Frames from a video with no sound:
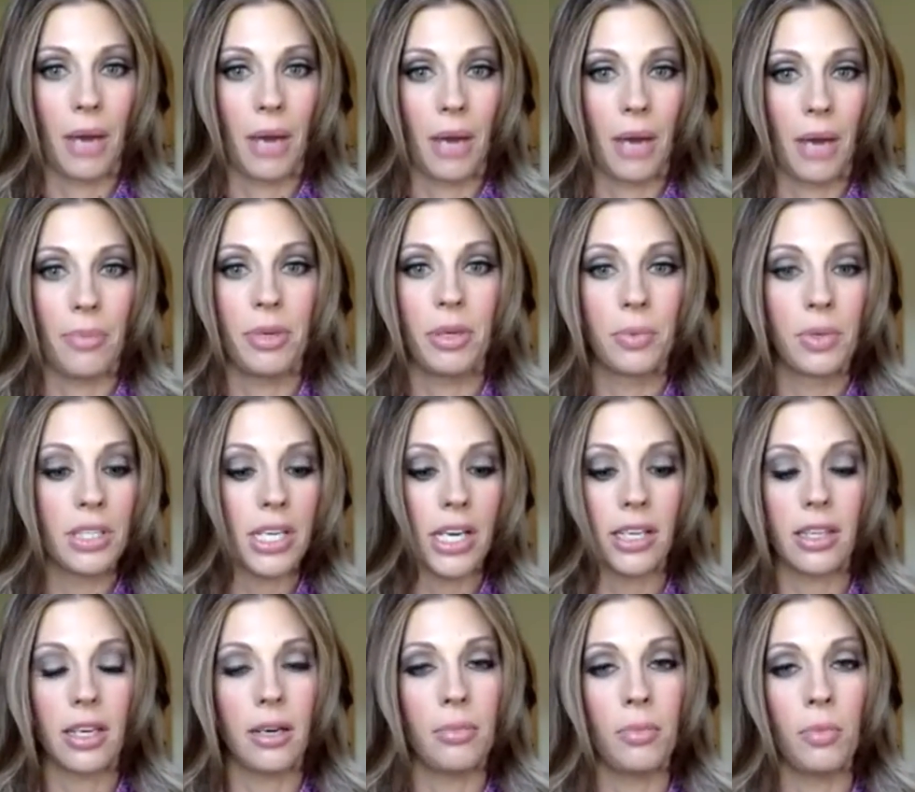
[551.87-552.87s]
I mean, we
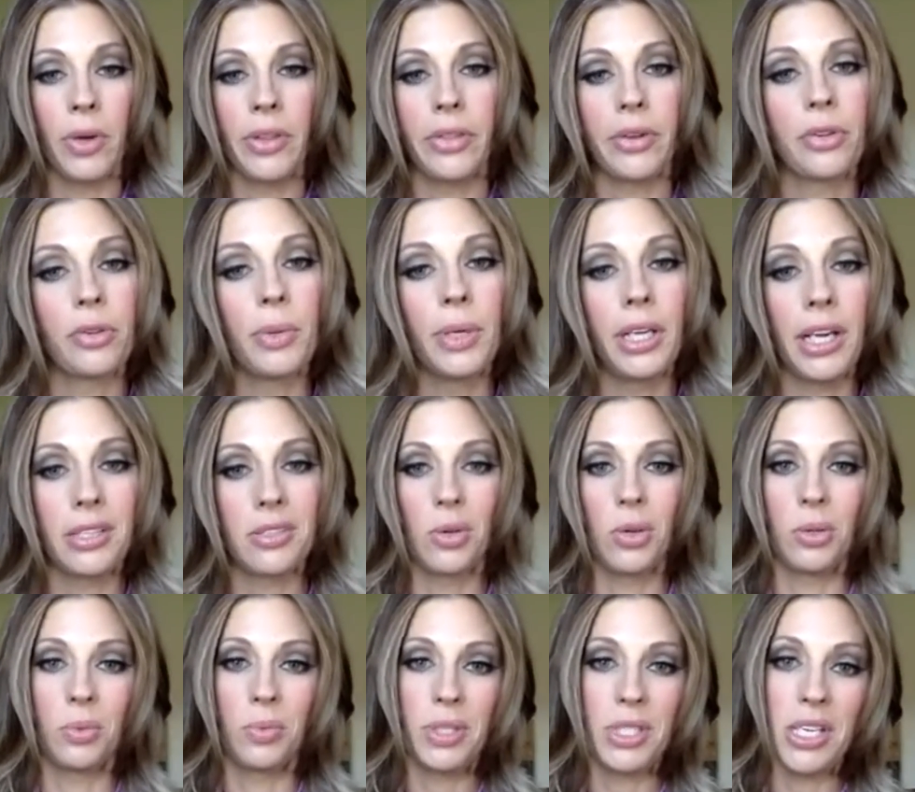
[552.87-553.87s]
take them when they're three
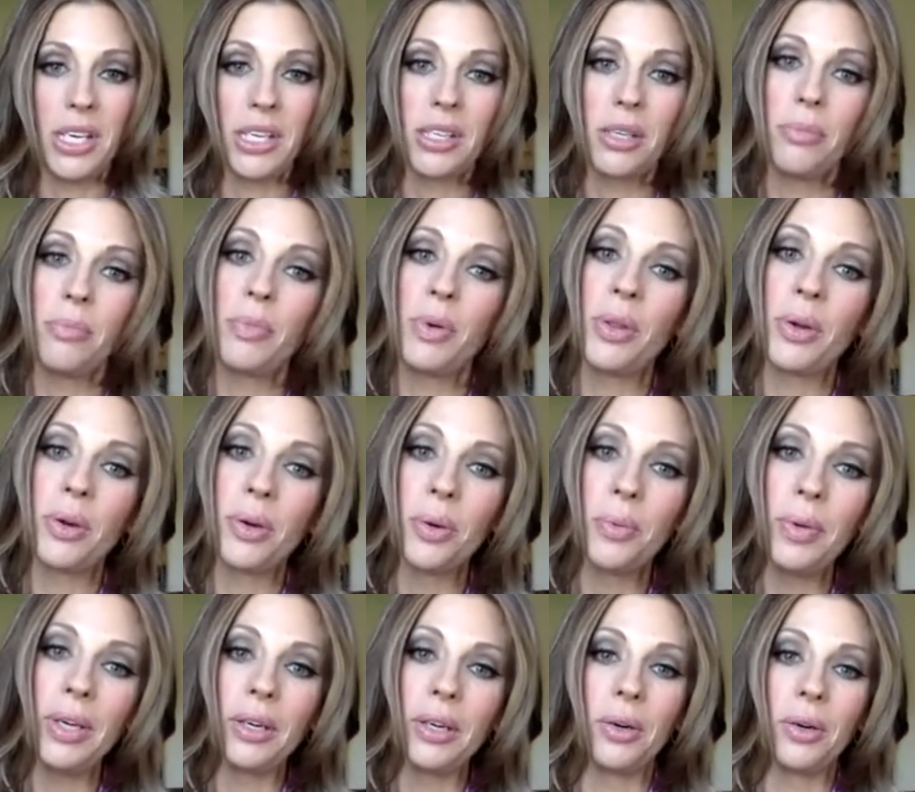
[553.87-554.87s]
days old, we take them when
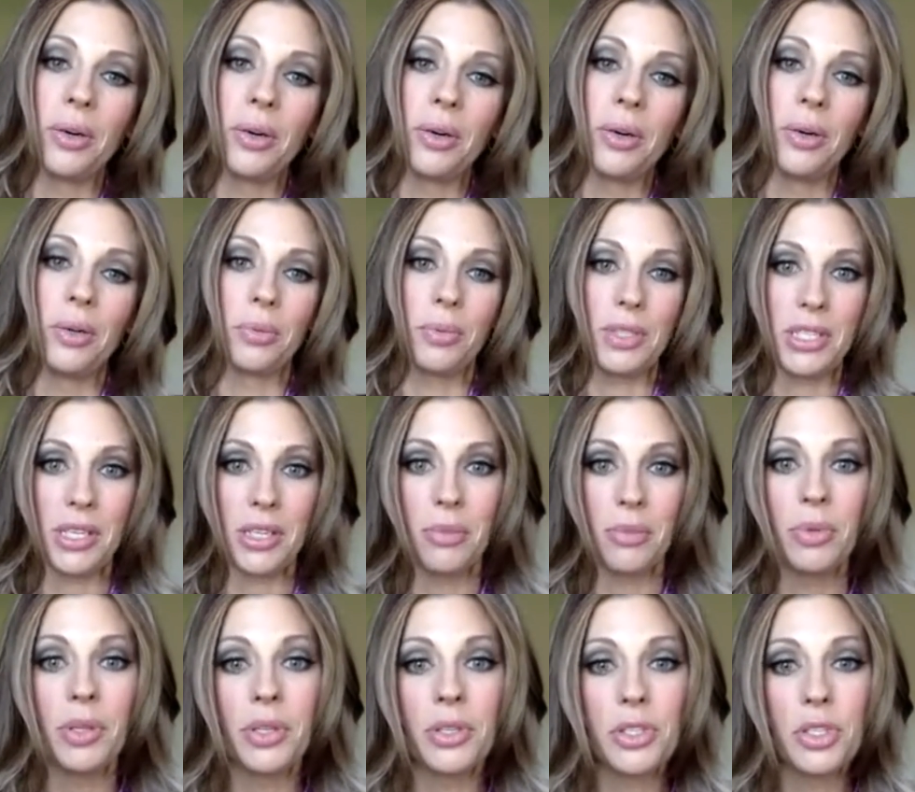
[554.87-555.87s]
they're a week old, we take
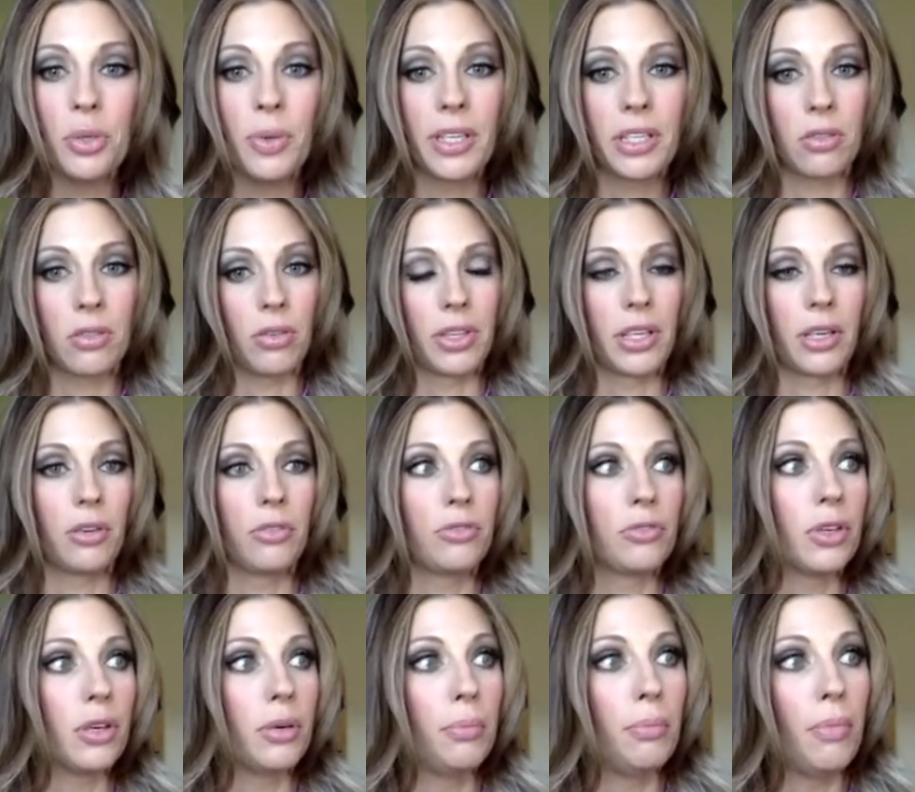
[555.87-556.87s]
them when they're two weeks old, they
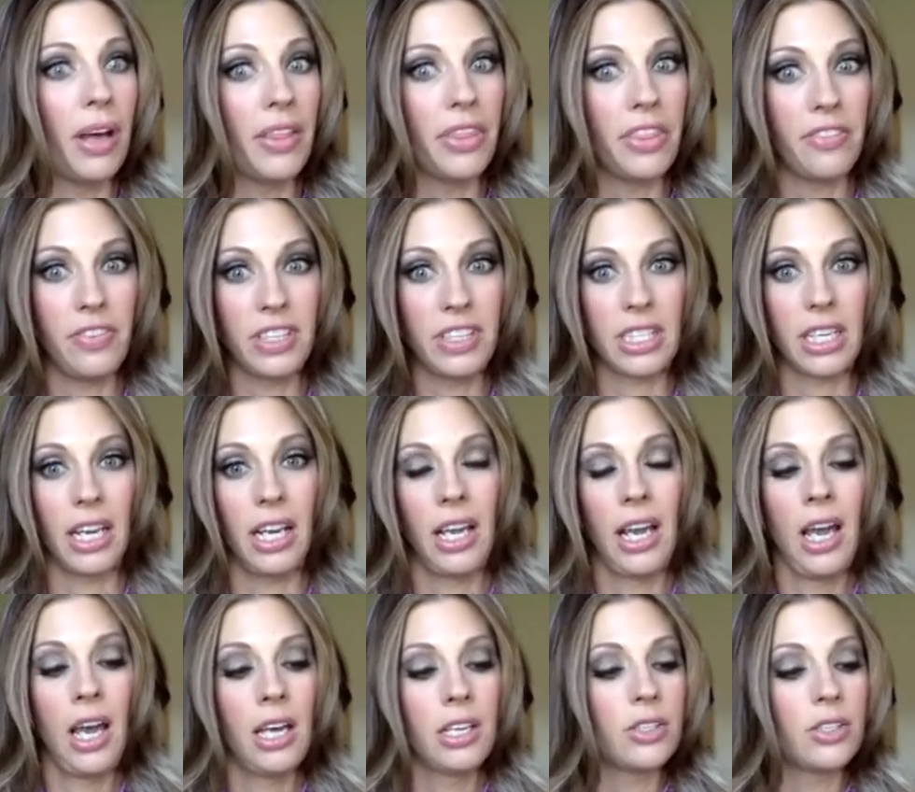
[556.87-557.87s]
go for a month
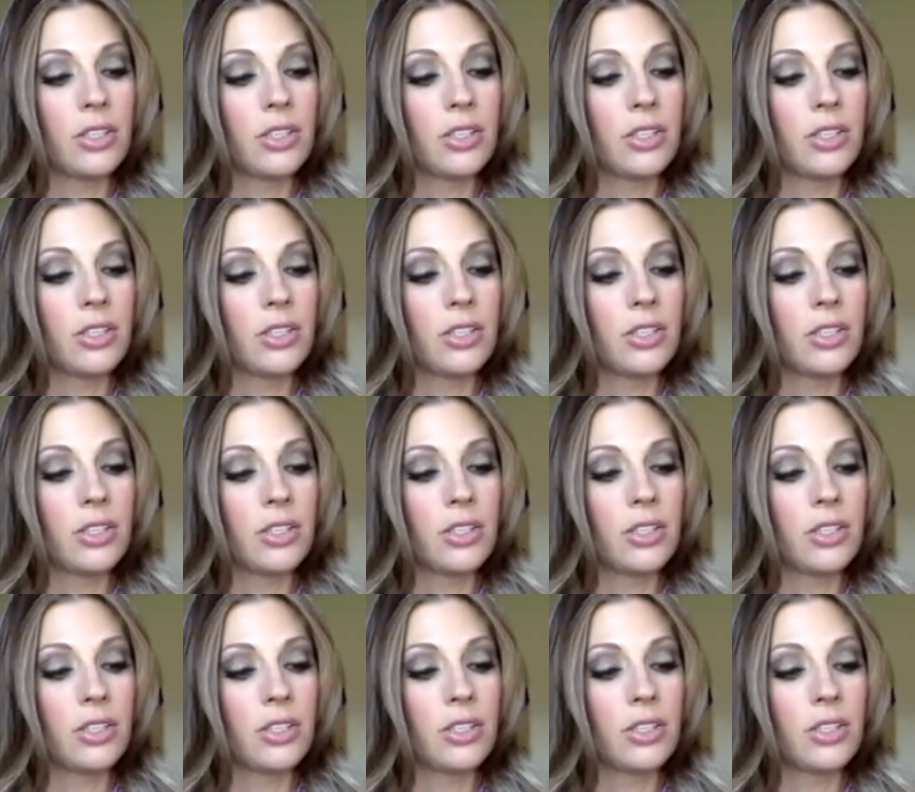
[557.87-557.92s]
visit.